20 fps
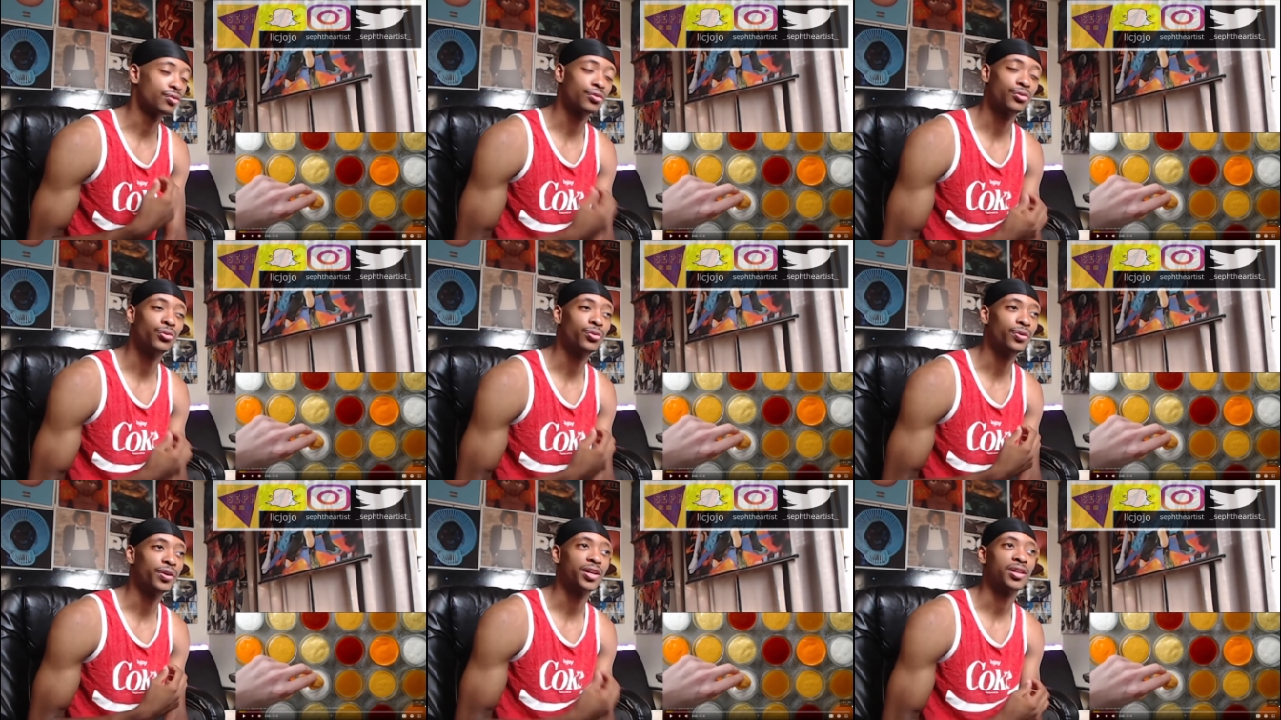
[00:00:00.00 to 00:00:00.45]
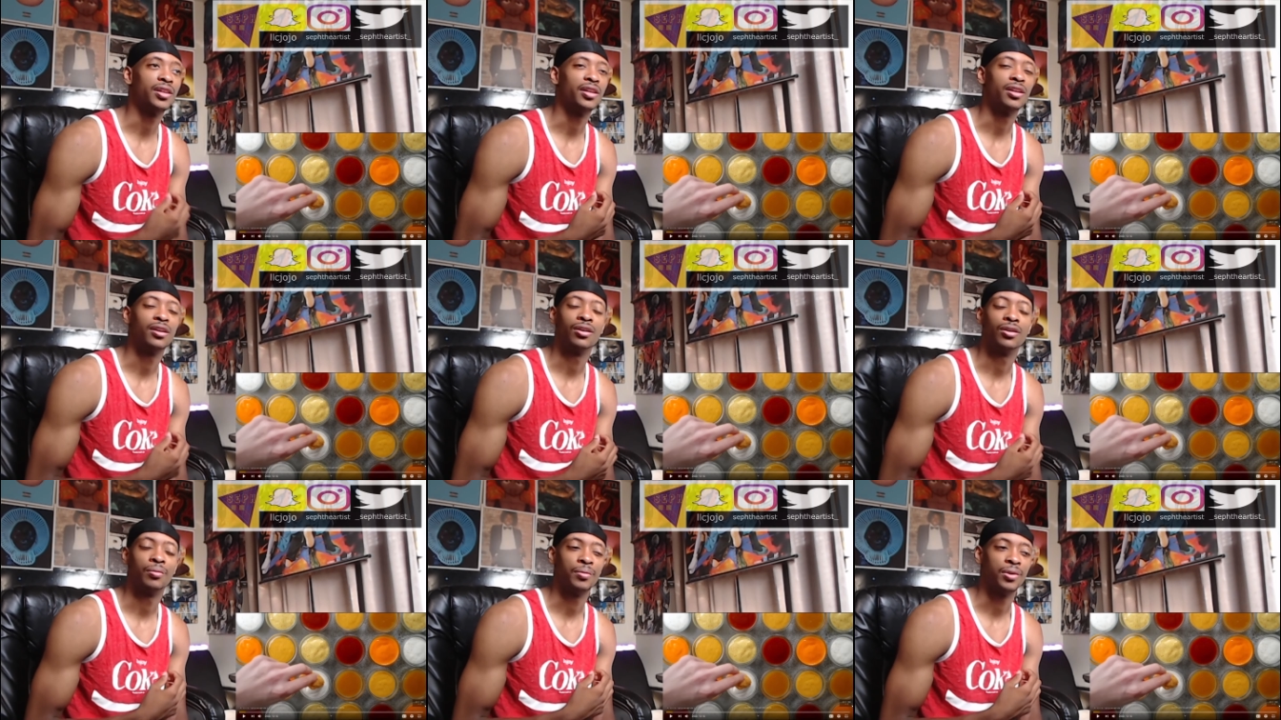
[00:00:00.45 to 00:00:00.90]
quickly
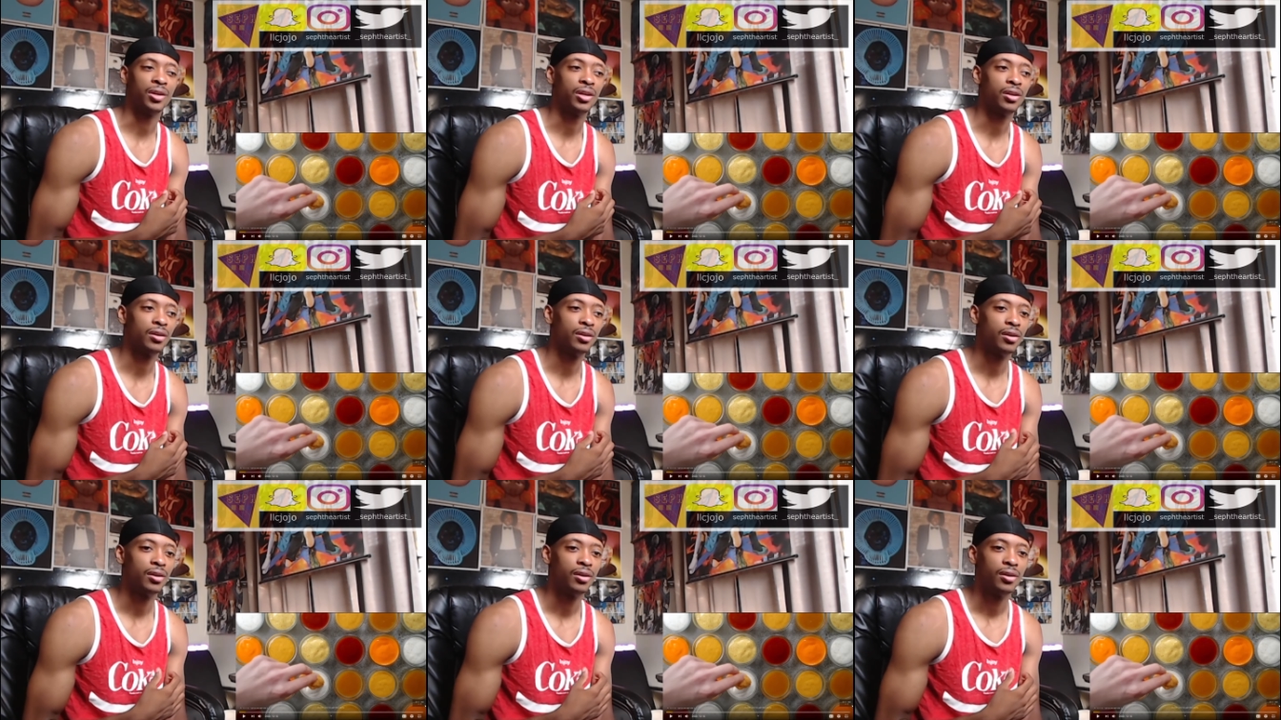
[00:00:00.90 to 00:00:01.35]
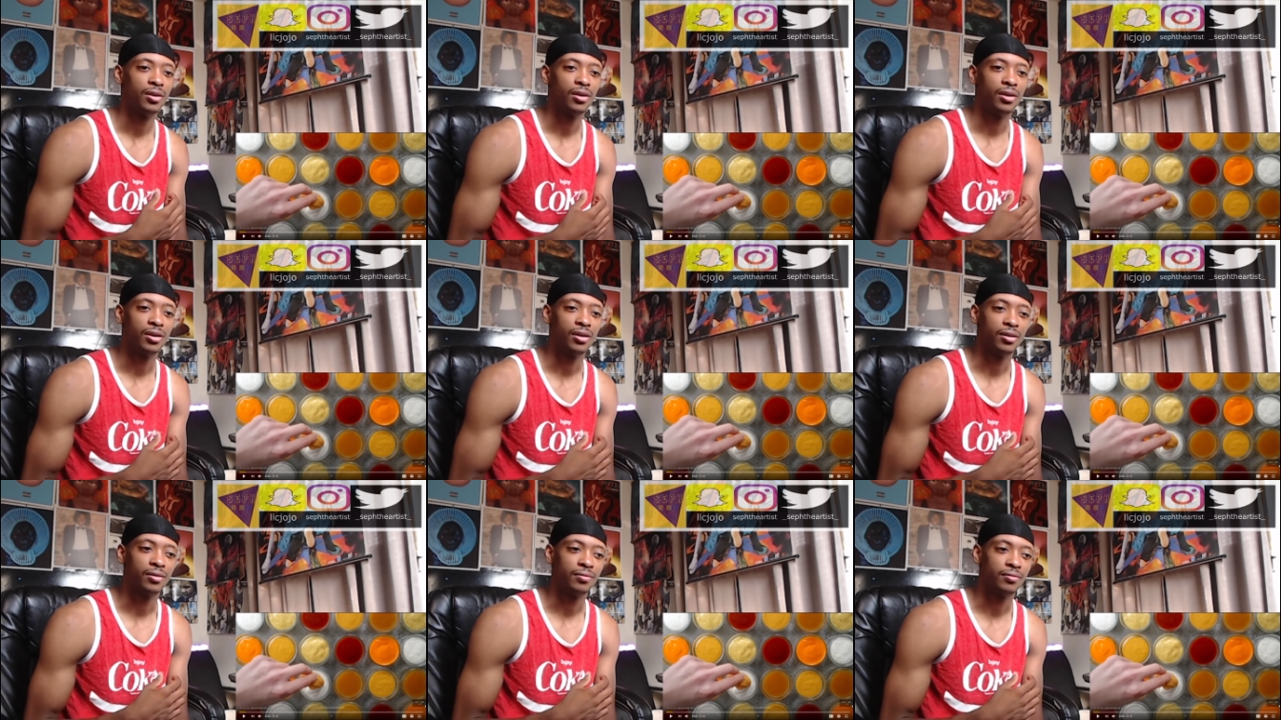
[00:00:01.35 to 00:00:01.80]
on me,
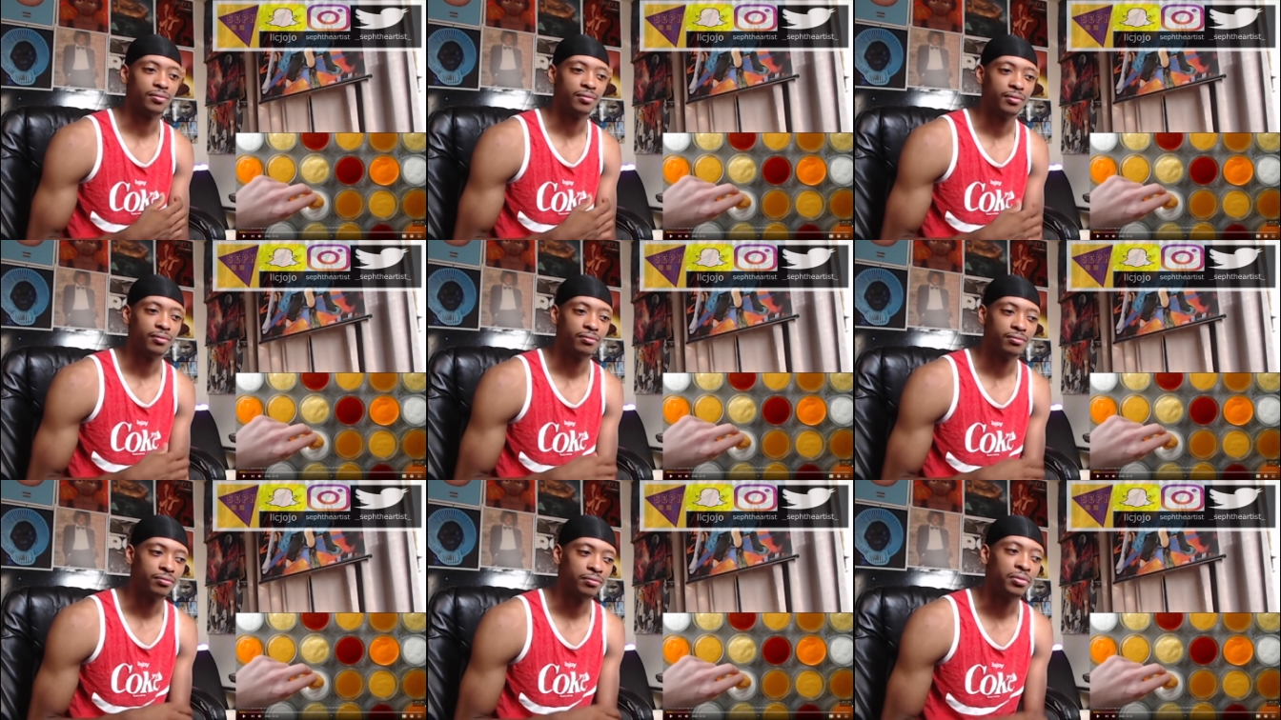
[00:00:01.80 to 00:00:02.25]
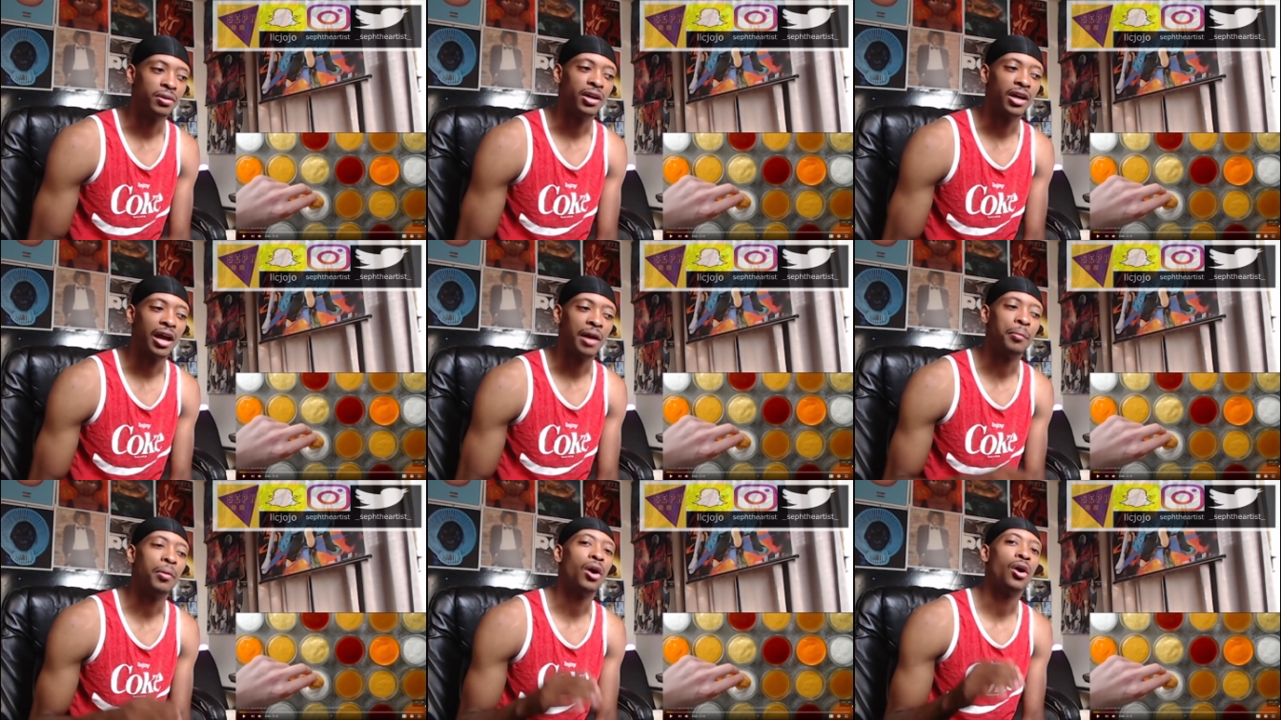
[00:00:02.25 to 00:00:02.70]
um, but
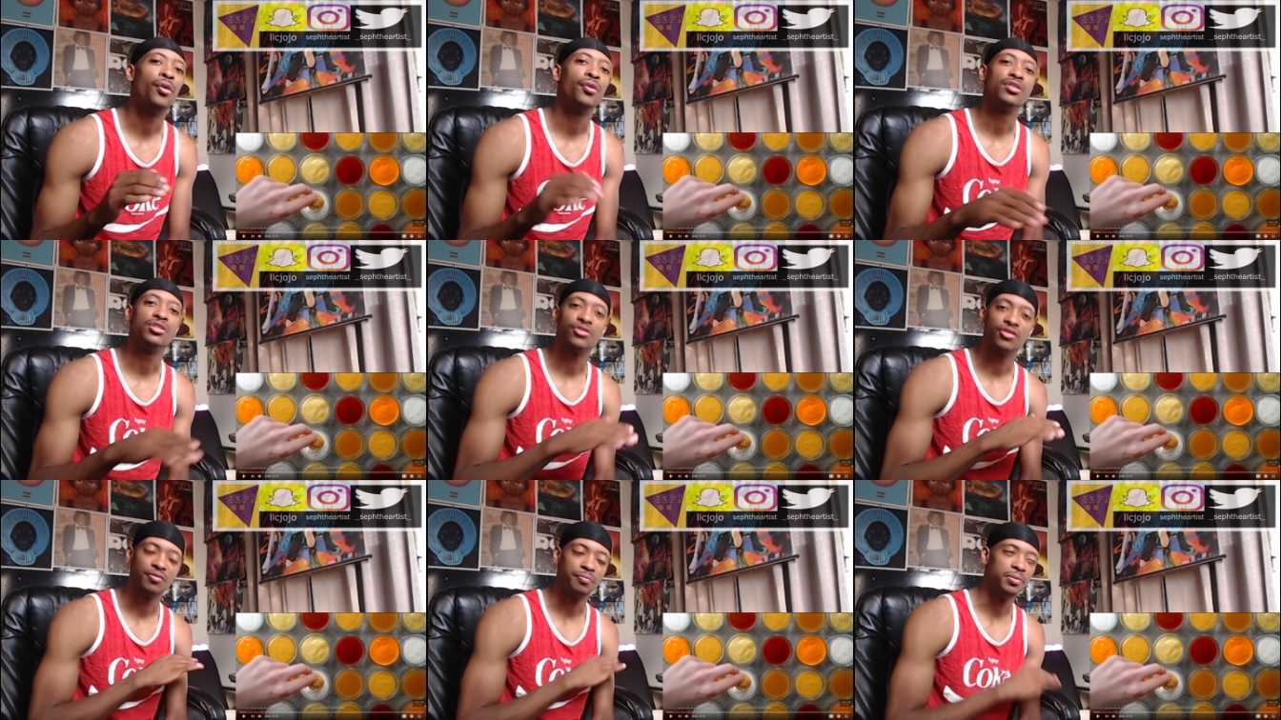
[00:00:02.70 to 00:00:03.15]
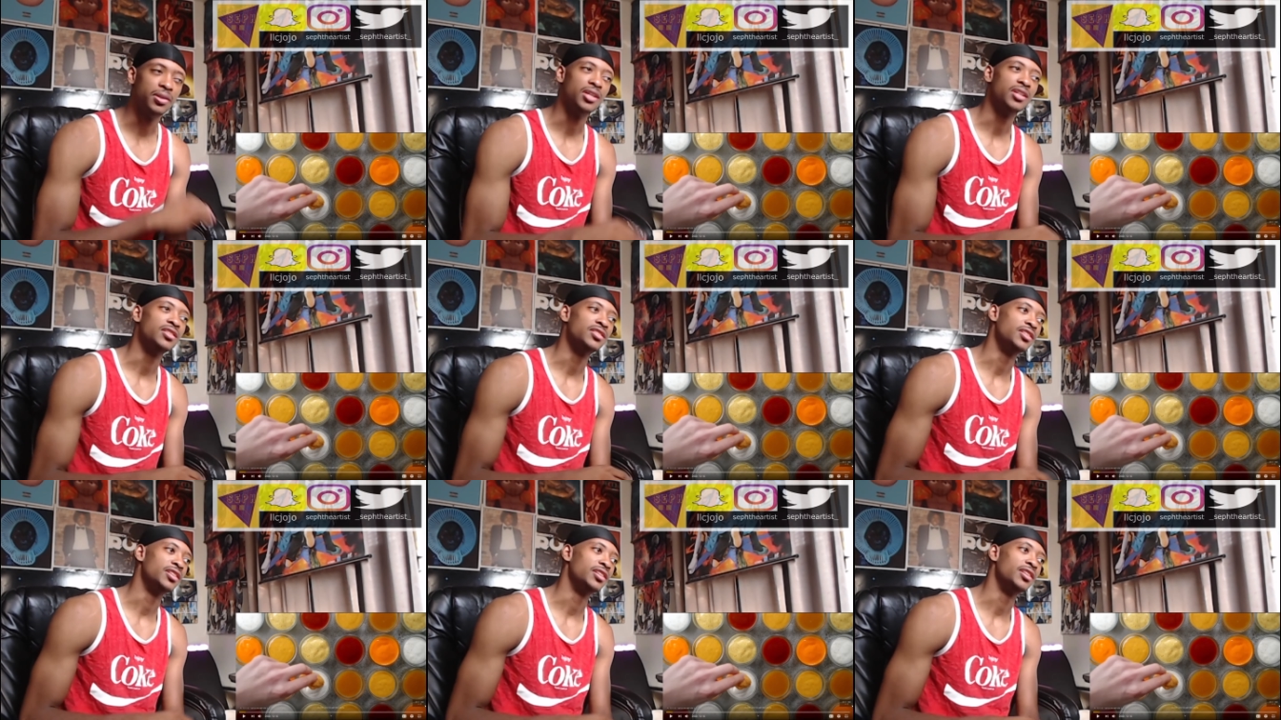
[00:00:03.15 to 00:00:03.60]
I'm always with PG.